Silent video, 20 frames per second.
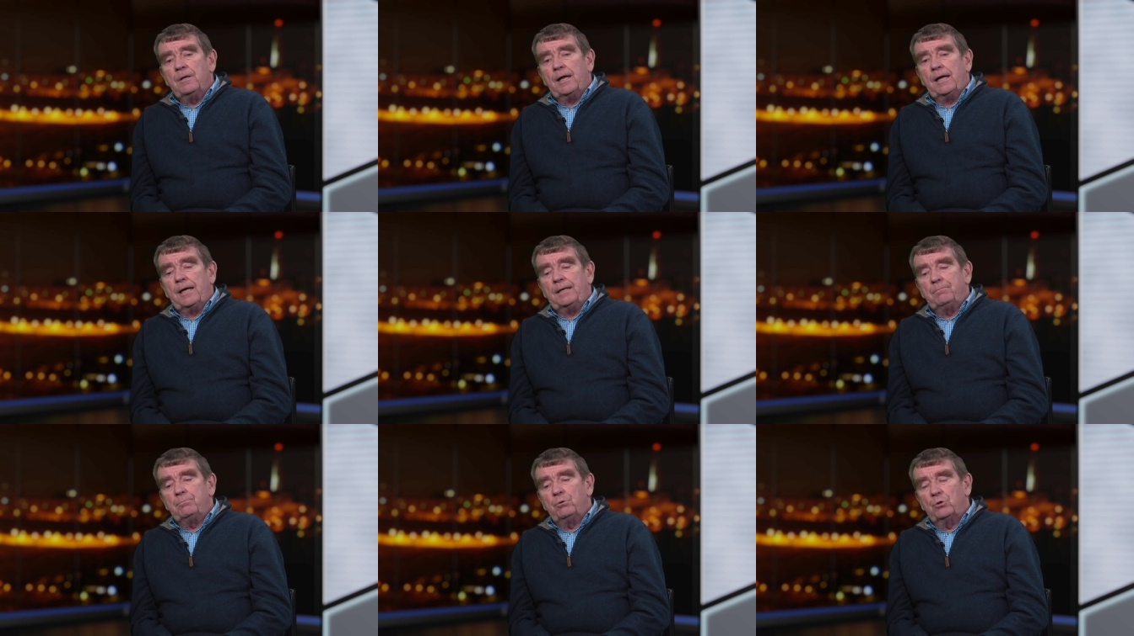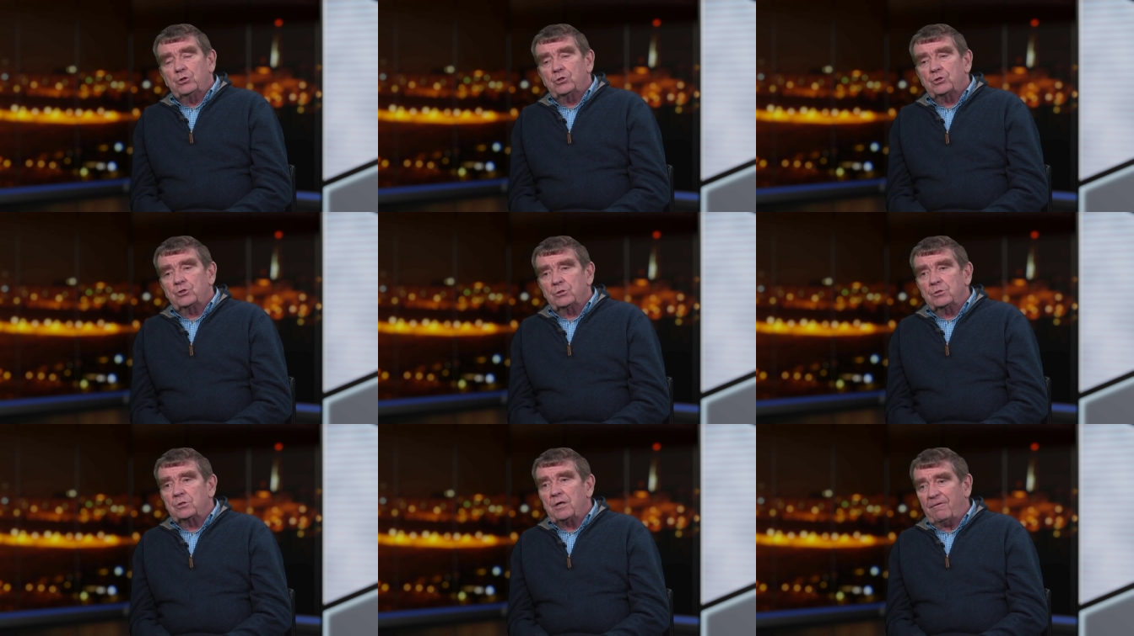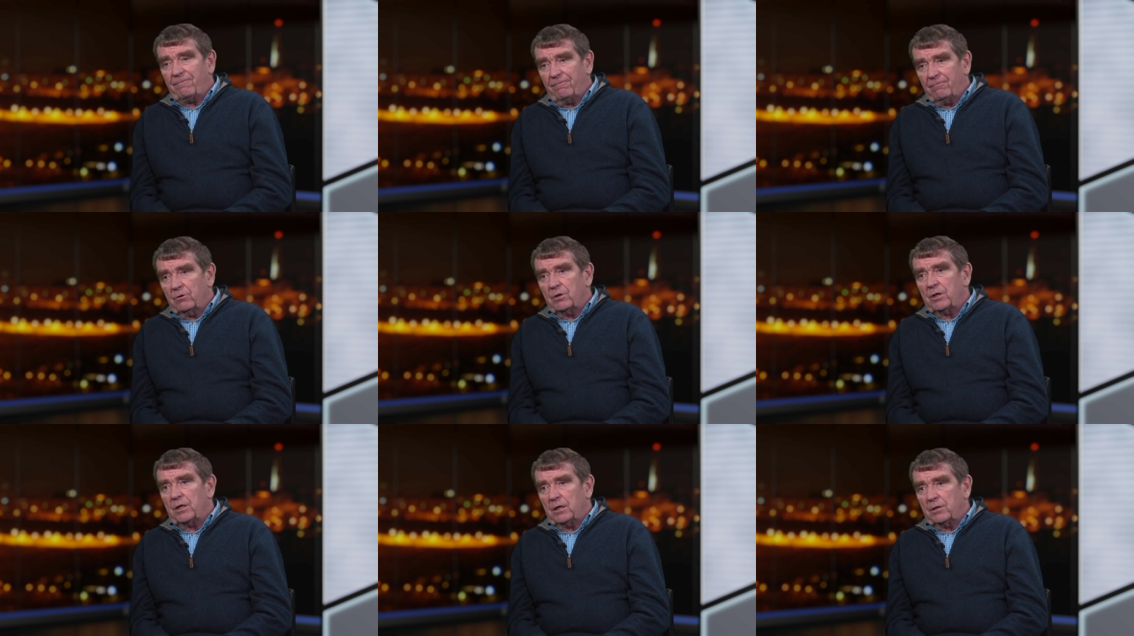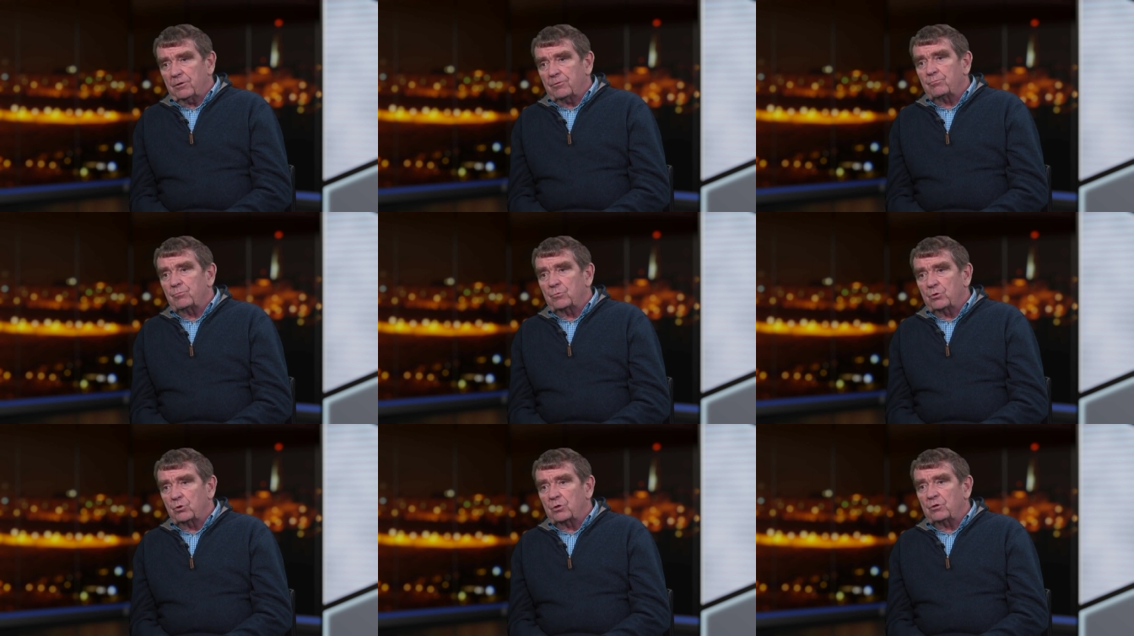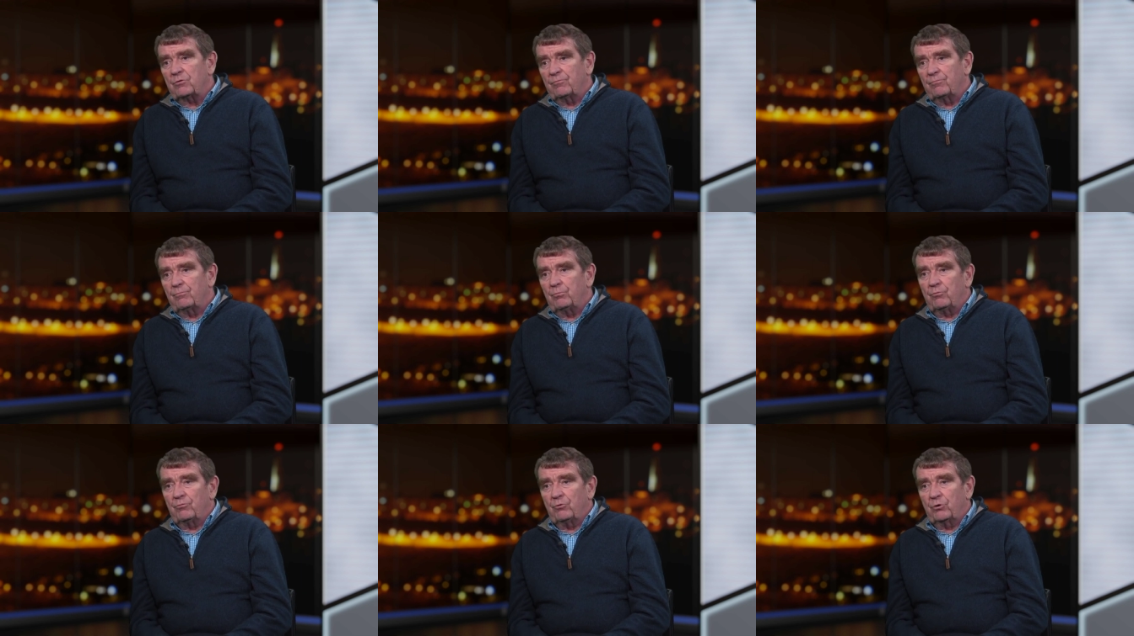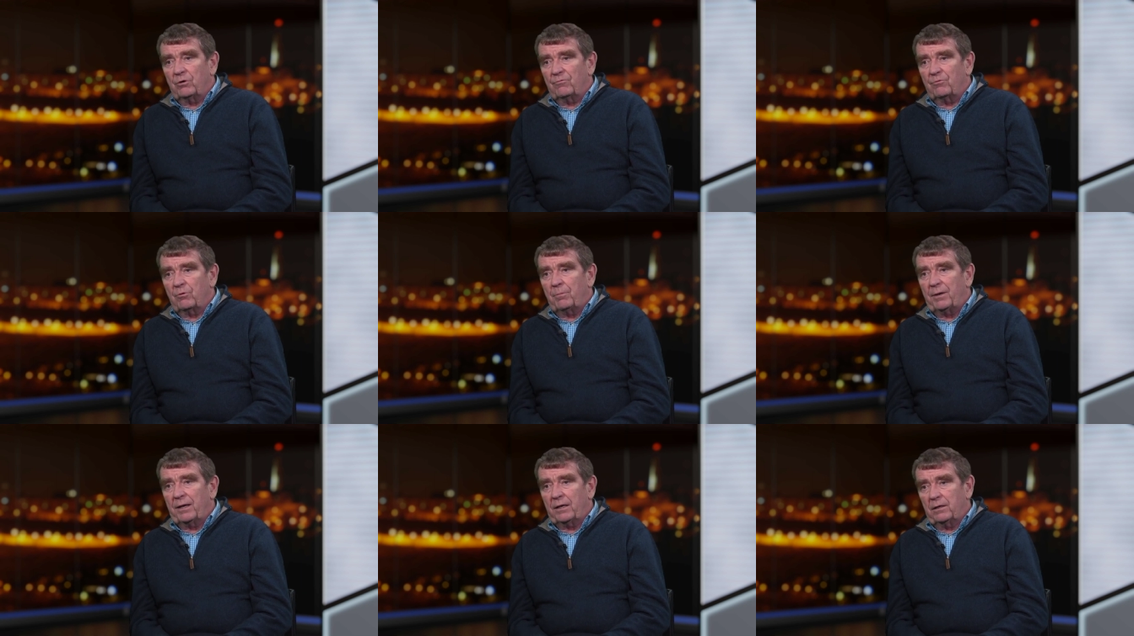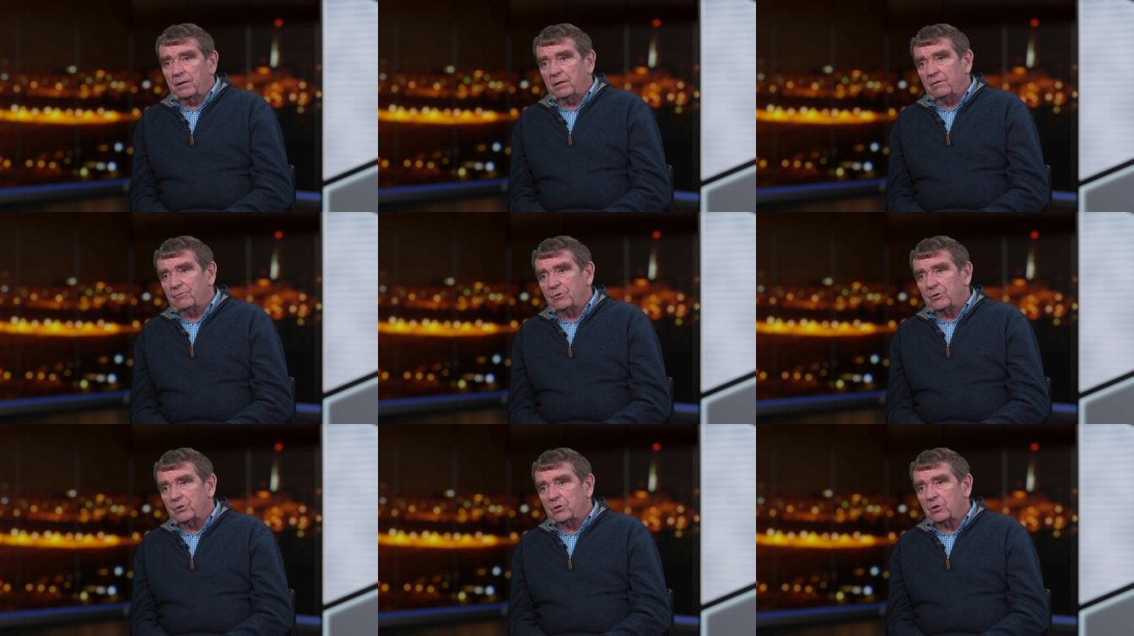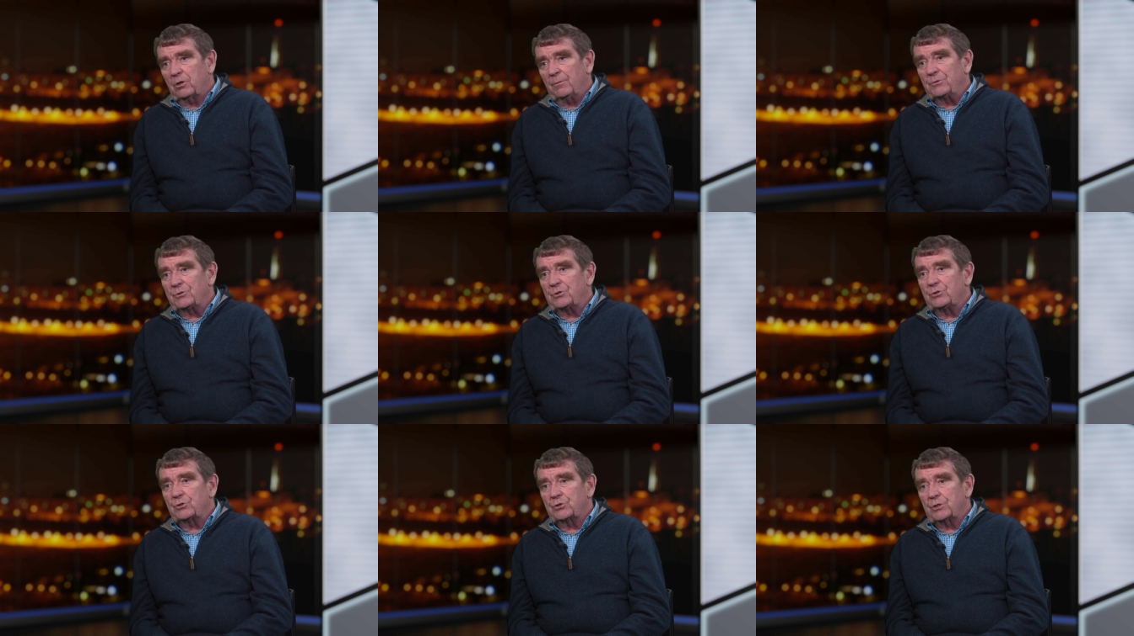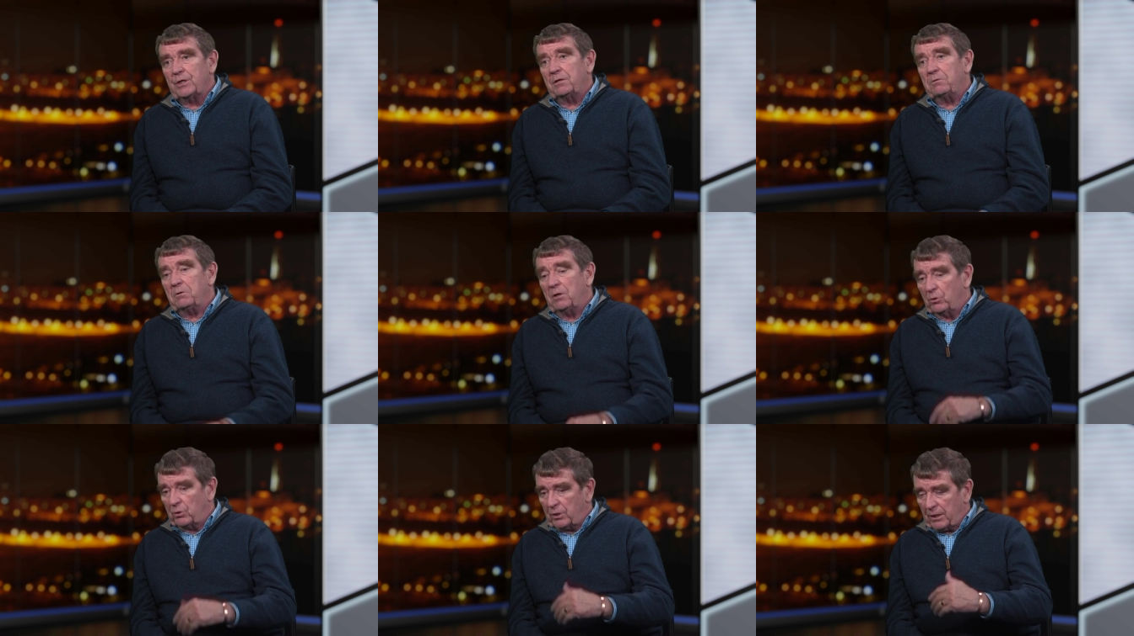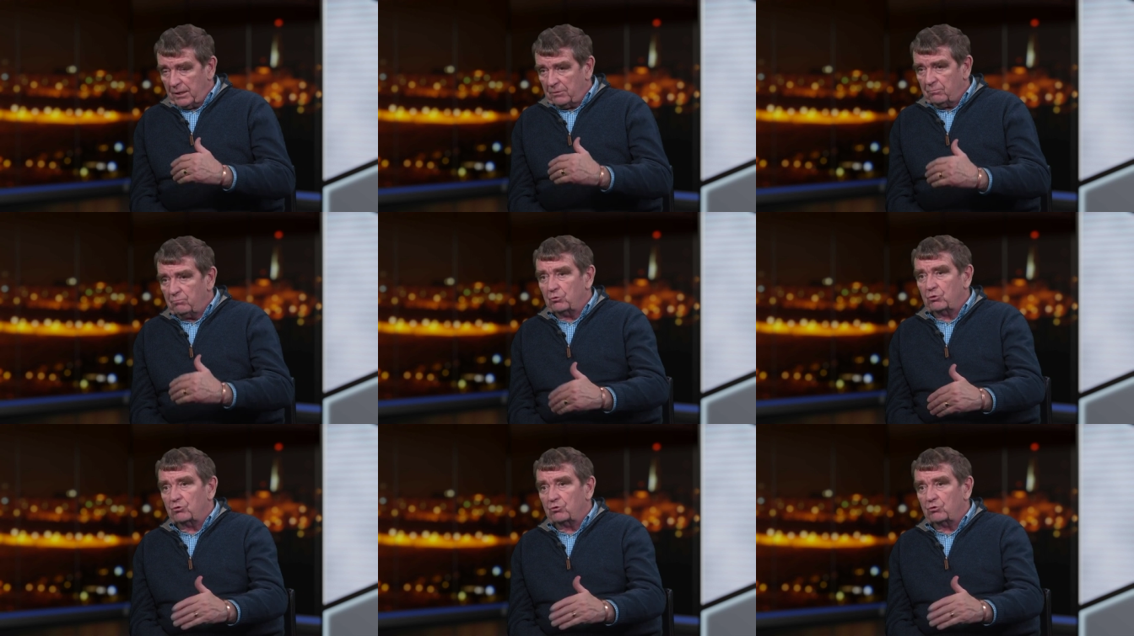And Bush definitely I took his foot off the pedal, in inverted commas, and said, OK,